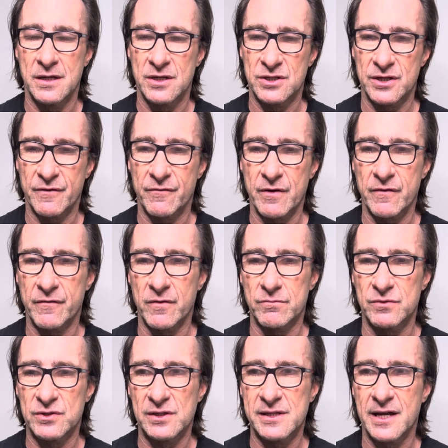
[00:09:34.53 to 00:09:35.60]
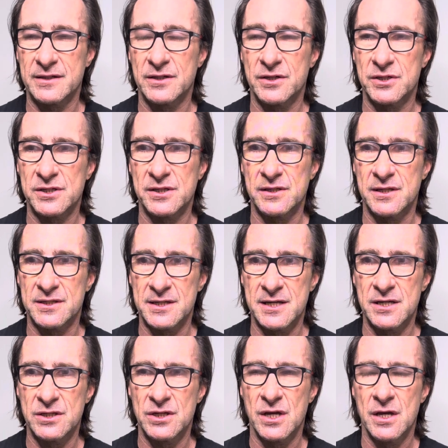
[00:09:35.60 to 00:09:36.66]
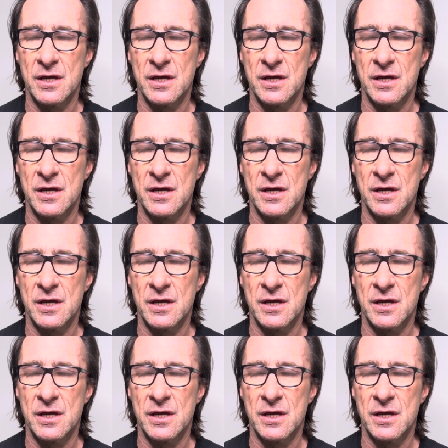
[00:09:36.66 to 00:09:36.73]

suffering from celiac disease.